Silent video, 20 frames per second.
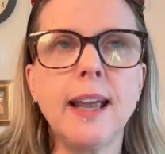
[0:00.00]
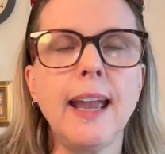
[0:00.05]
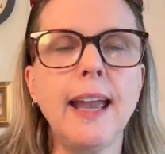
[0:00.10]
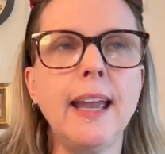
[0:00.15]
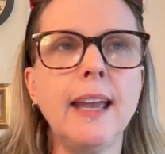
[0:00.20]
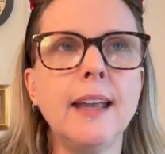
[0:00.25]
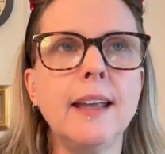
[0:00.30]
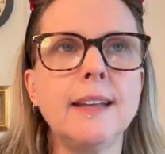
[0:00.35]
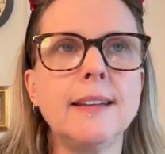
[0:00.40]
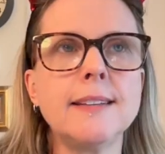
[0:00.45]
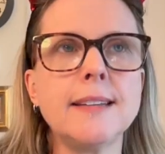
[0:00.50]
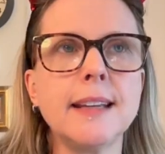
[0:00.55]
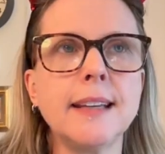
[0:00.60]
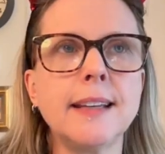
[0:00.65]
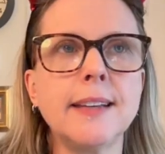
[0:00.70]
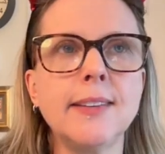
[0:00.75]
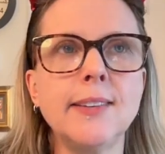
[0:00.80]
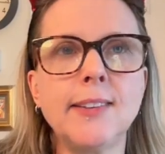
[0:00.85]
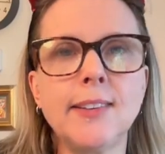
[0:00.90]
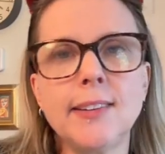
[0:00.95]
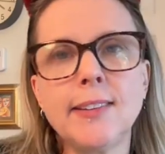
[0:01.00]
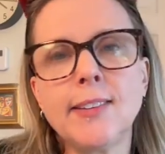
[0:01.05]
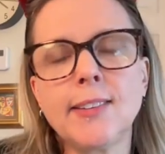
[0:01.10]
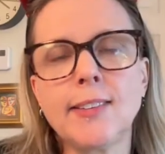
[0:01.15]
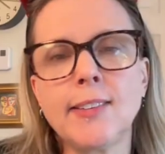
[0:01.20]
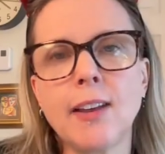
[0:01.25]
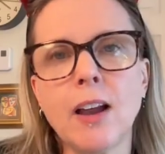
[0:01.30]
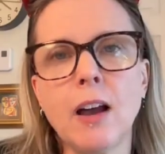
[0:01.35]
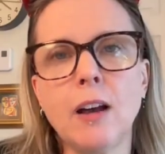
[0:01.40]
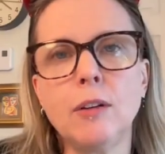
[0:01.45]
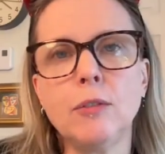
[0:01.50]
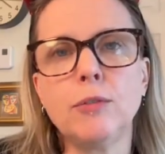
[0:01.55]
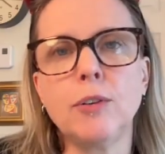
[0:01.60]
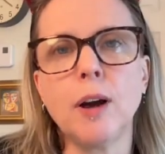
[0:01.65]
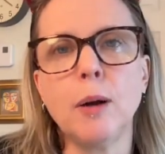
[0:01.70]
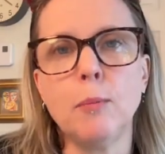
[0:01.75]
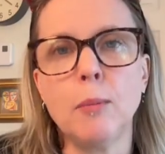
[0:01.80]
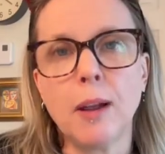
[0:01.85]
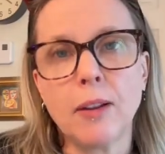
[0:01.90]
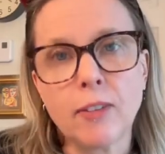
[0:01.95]
And it consists of
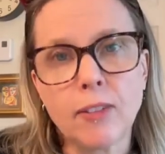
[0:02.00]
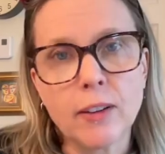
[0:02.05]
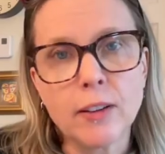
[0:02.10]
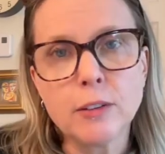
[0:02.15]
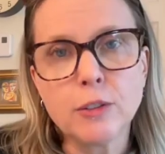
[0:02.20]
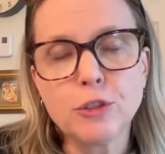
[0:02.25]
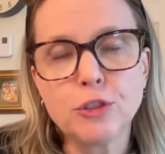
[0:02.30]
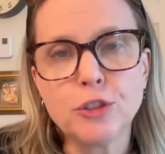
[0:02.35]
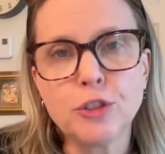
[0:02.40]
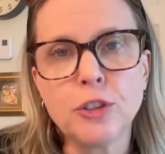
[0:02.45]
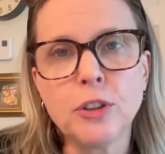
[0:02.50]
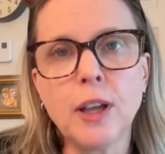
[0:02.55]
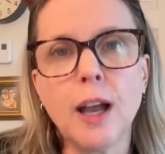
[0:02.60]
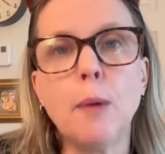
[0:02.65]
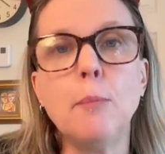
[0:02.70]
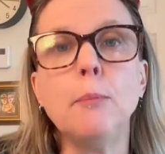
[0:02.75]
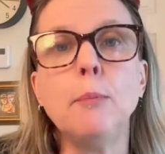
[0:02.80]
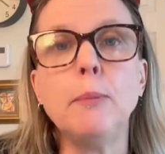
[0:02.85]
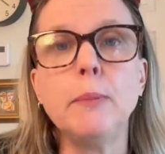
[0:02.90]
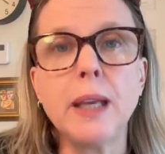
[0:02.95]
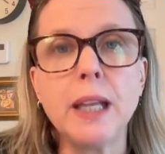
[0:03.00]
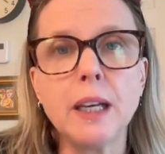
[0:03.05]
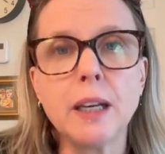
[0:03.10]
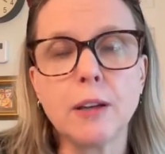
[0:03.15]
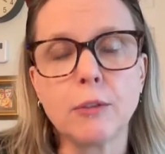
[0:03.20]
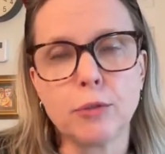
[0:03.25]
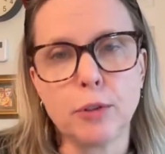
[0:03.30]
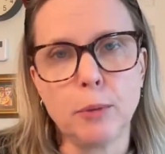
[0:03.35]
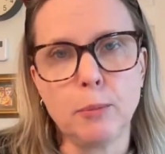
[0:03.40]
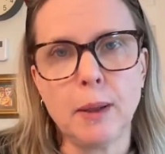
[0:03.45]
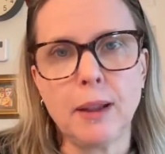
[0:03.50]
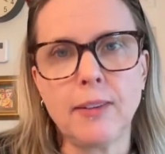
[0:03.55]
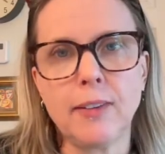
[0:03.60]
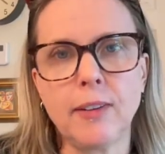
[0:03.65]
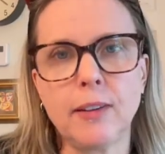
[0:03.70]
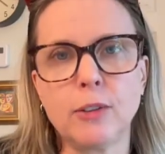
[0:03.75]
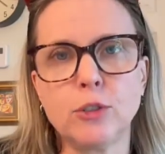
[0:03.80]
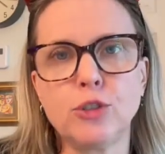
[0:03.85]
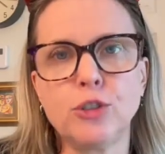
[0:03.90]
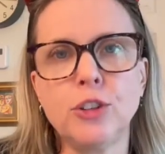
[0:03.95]
a message, a meaningful
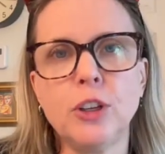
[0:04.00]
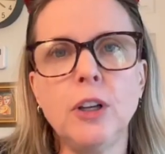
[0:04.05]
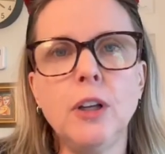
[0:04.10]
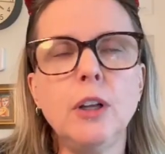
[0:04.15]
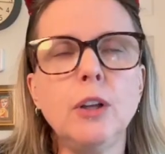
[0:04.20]
message.